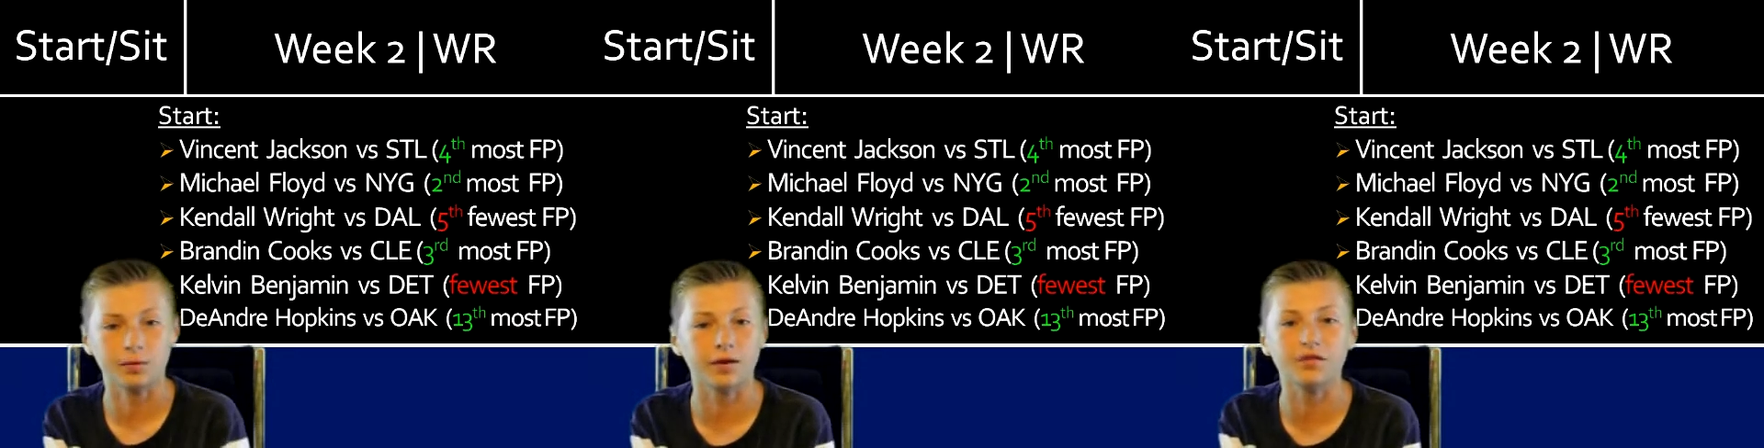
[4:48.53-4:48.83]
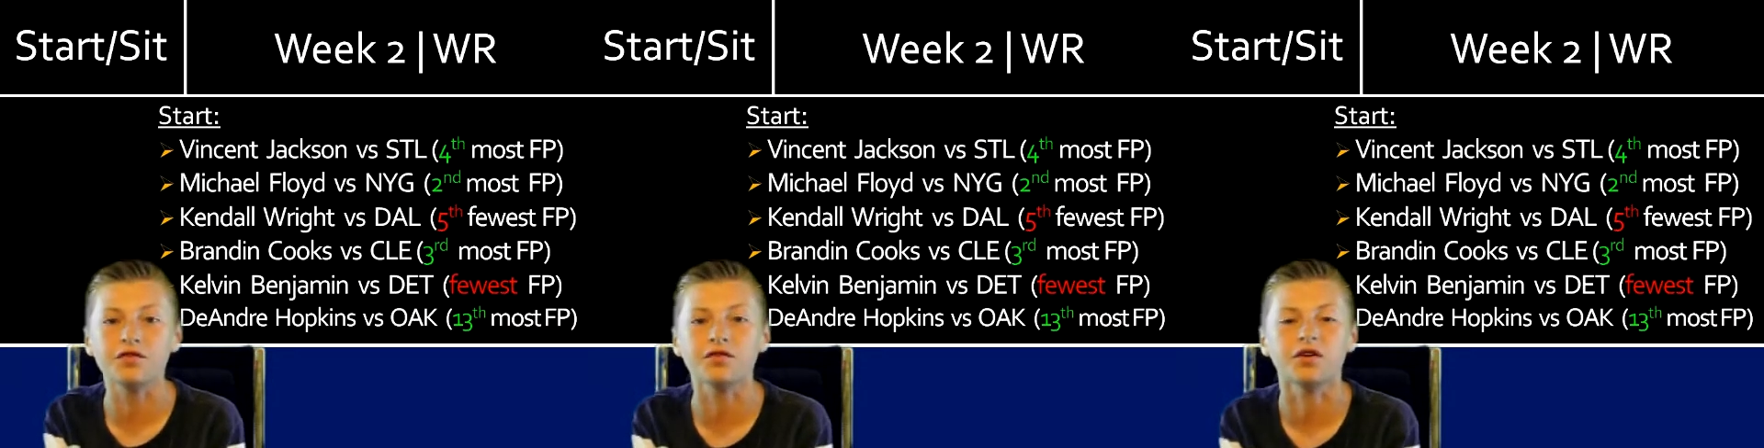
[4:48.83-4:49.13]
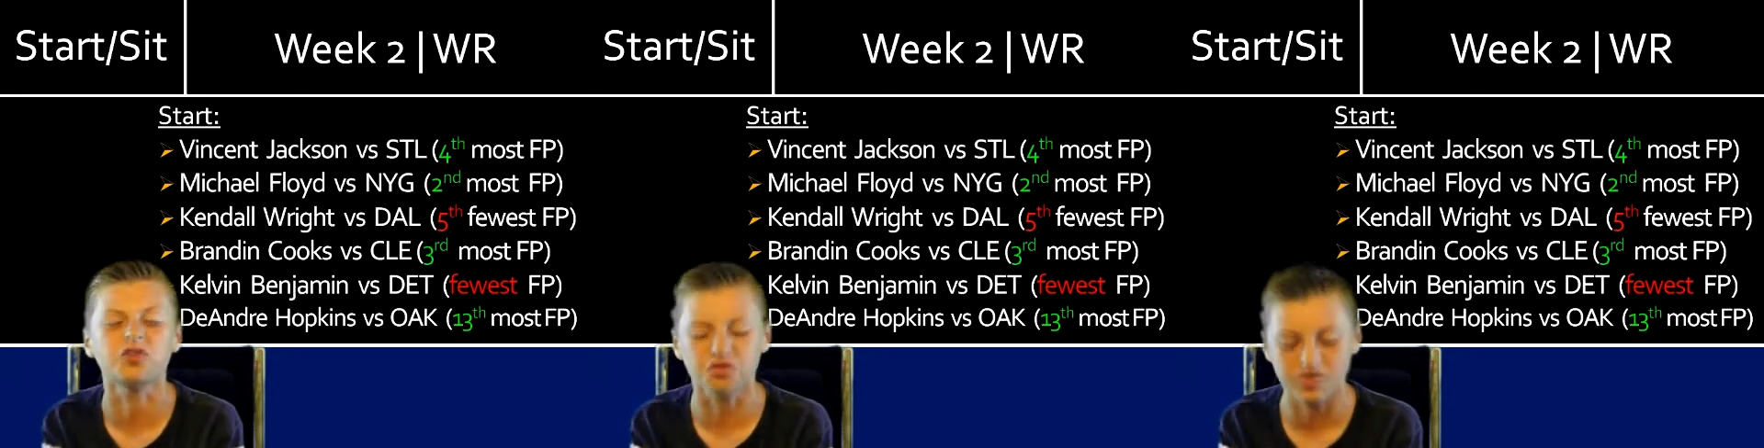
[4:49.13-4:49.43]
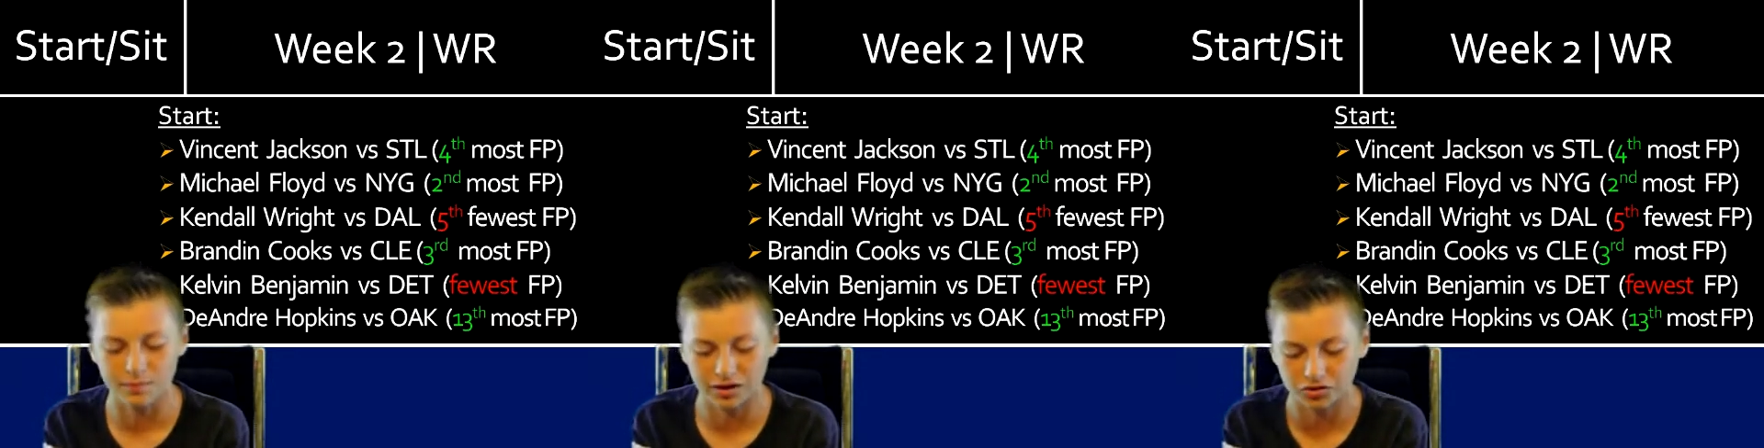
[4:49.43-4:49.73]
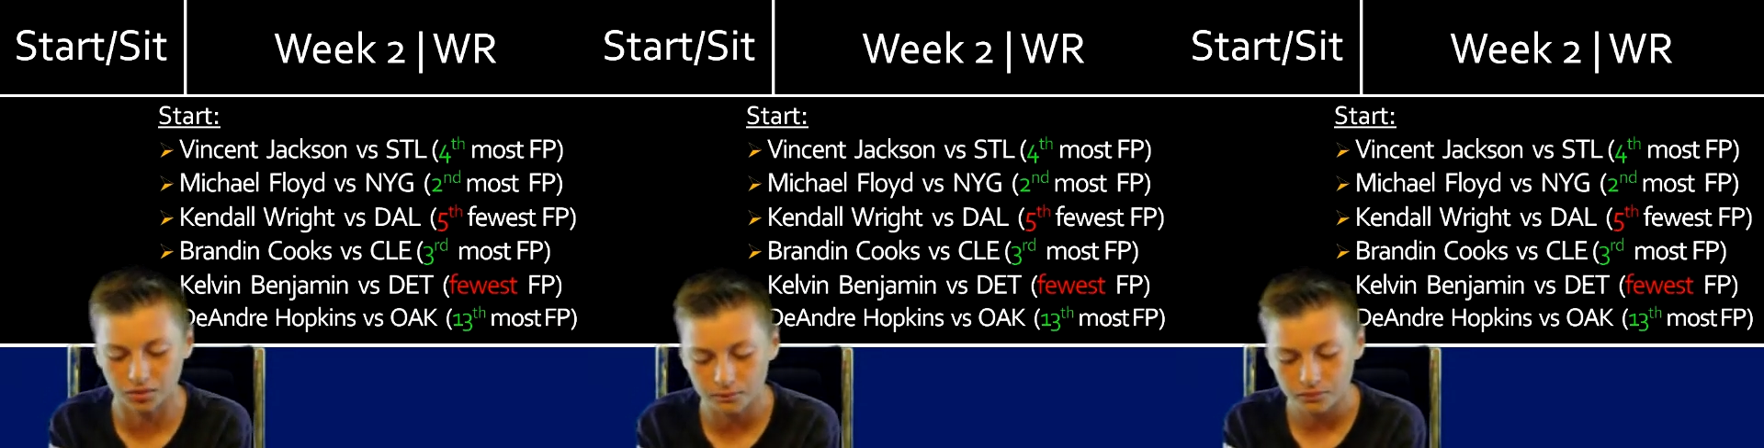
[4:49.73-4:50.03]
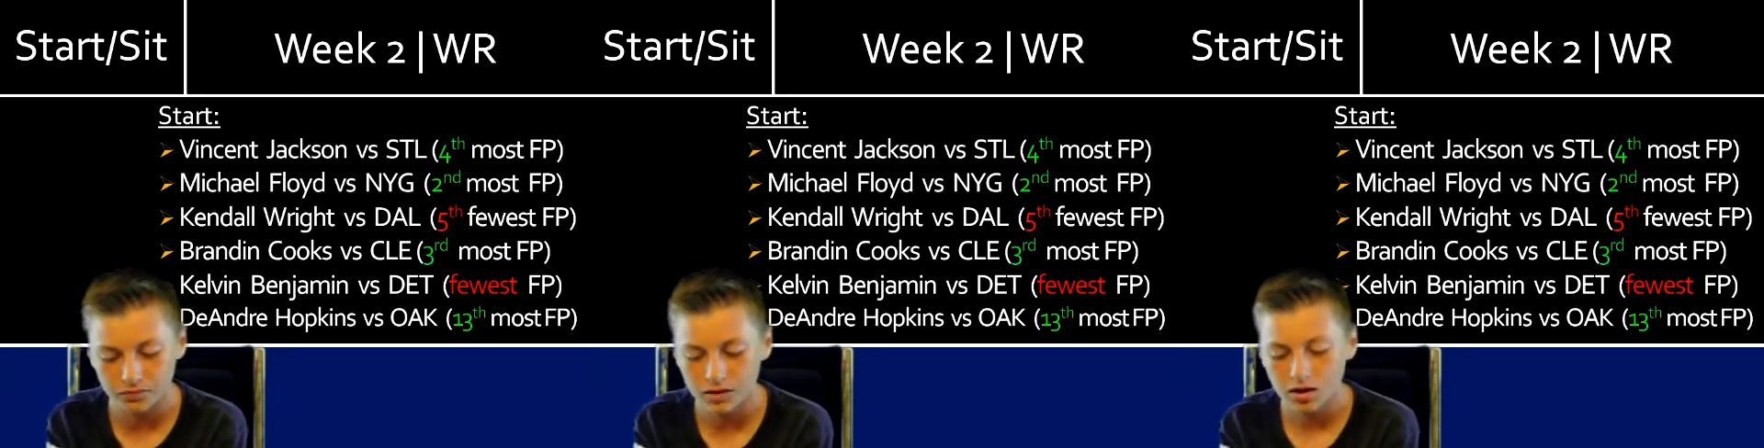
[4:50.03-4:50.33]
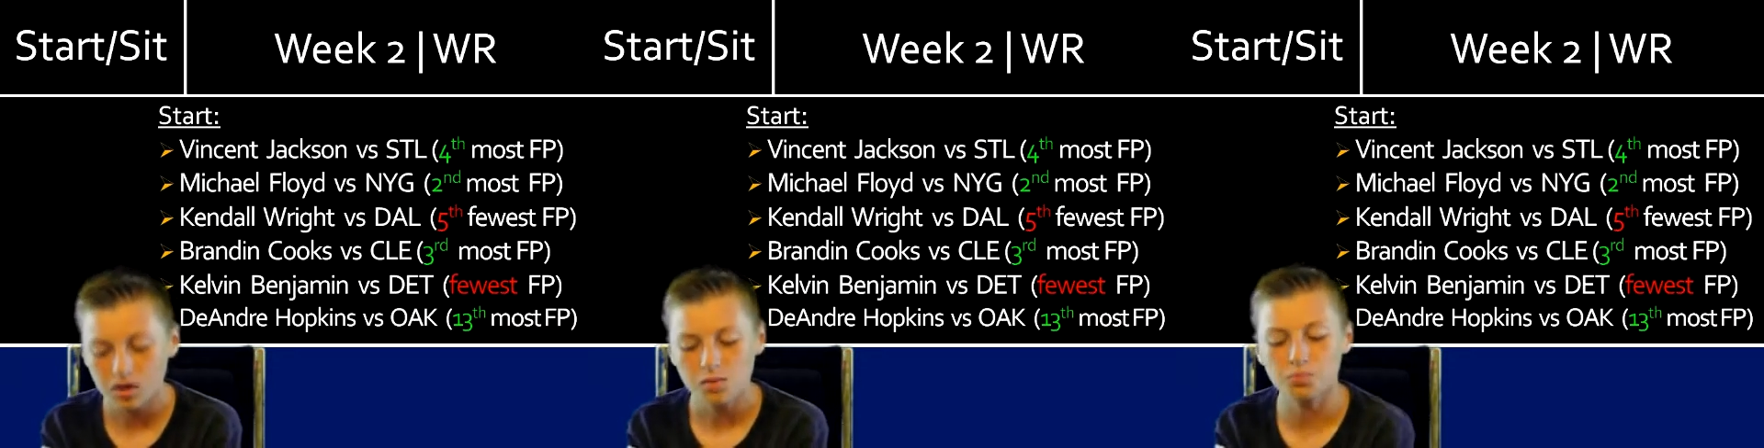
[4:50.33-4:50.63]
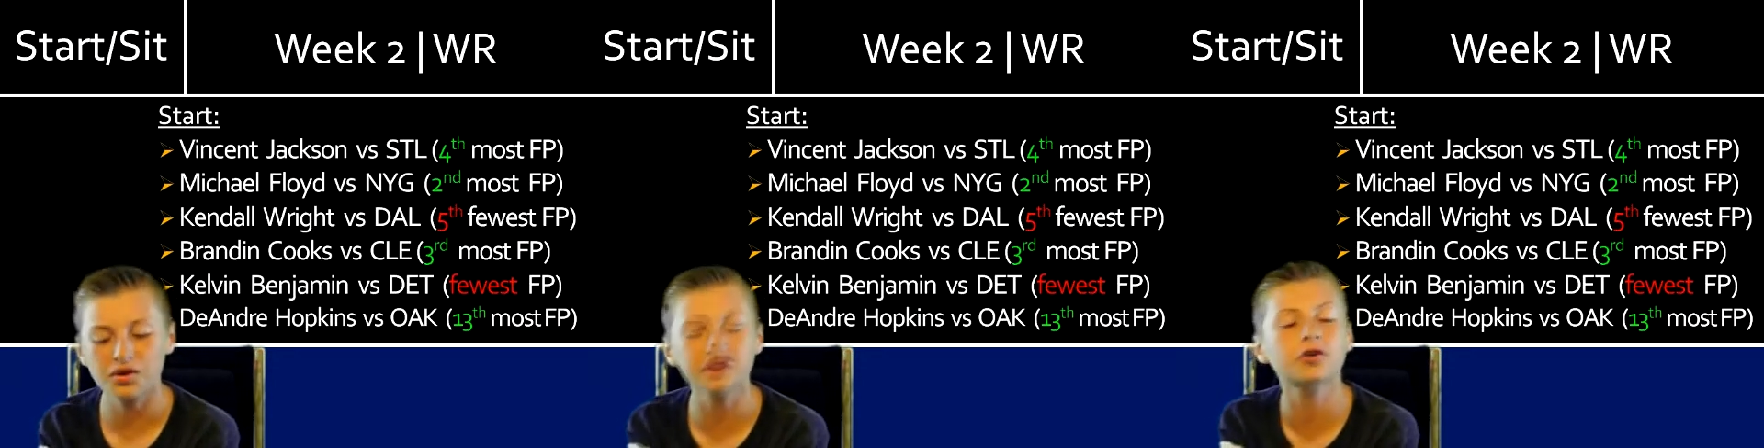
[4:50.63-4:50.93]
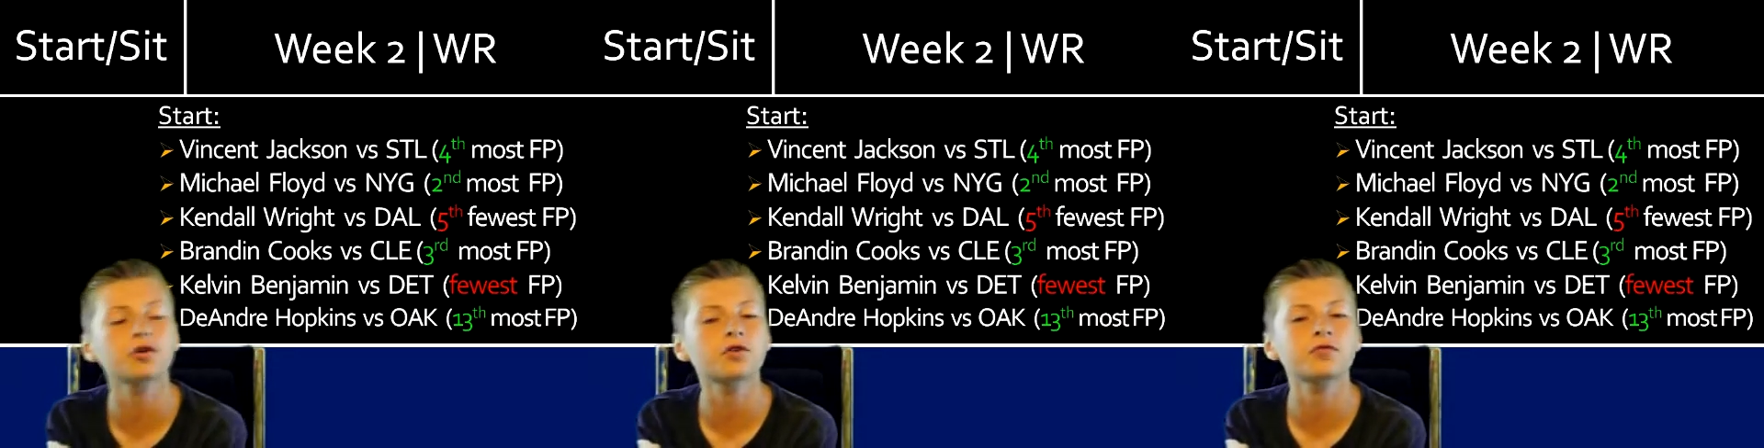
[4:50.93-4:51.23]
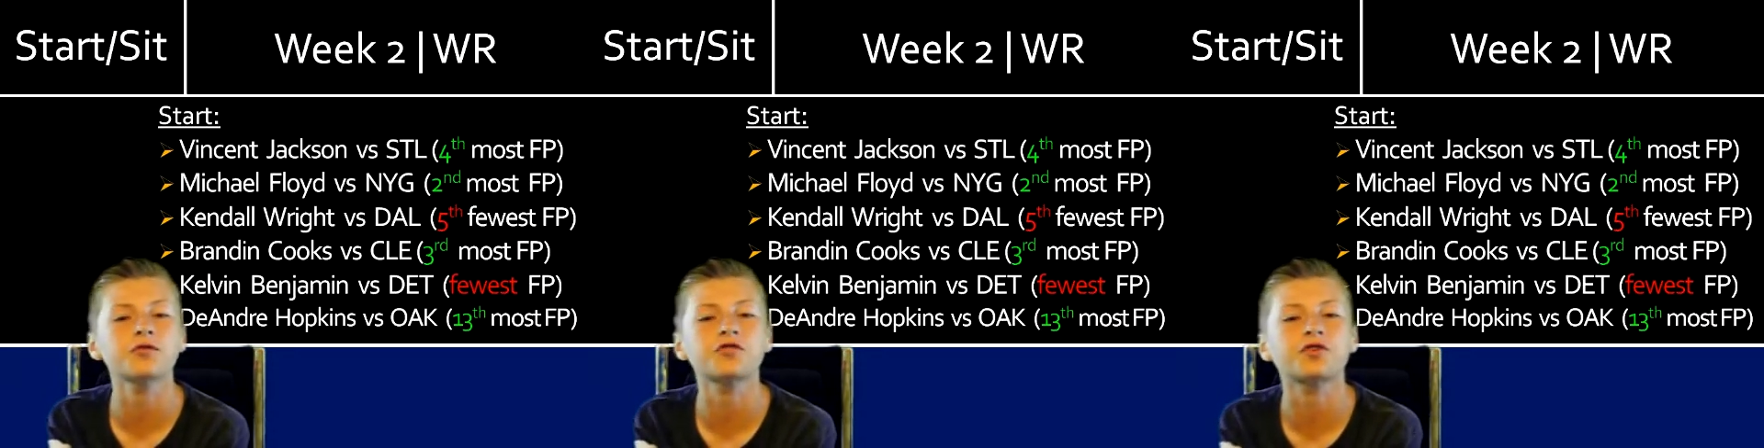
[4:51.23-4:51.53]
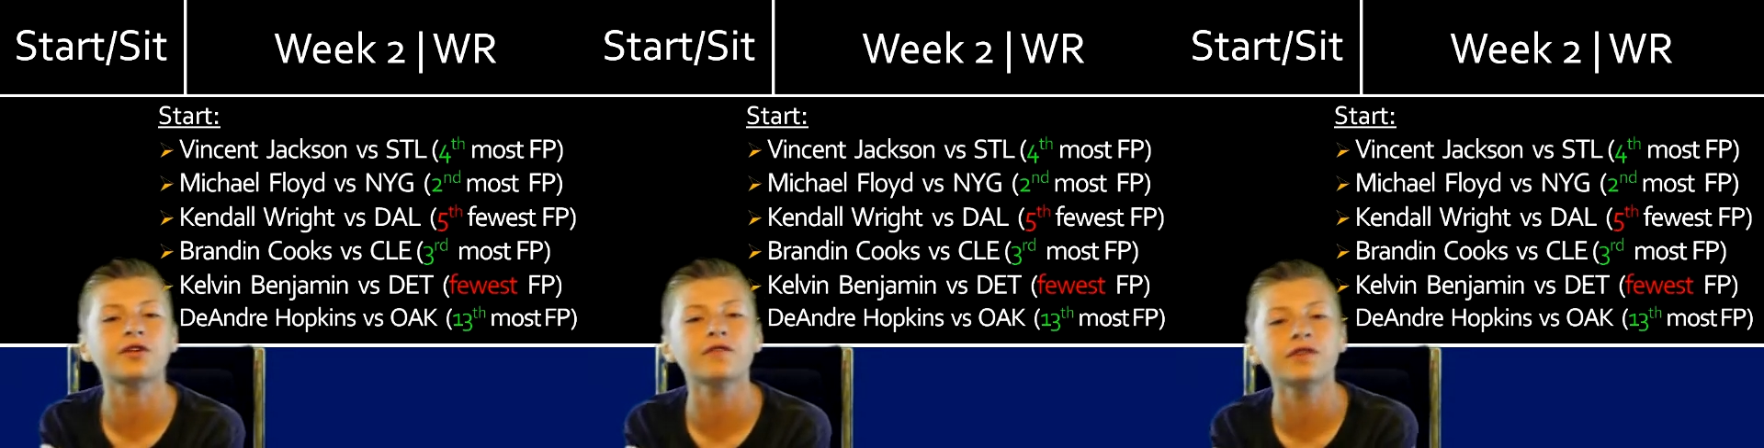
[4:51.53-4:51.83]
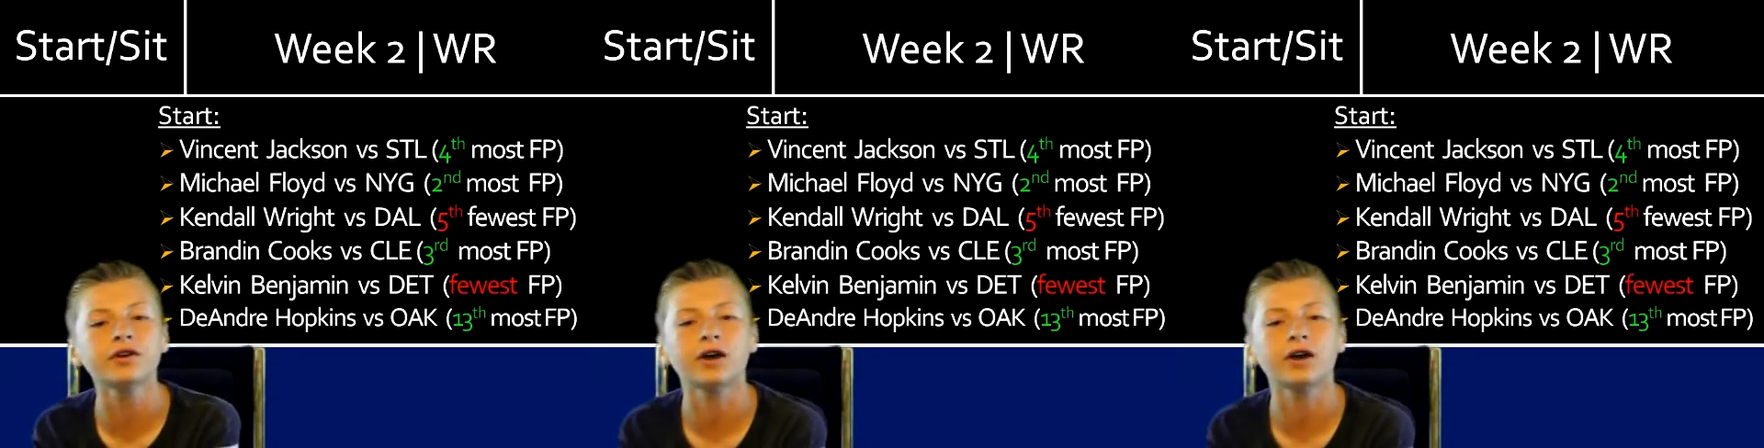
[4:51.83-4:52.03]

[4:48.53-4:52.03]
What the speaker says: because this is a dream matchup. Brandon Cooks versus Cleveland.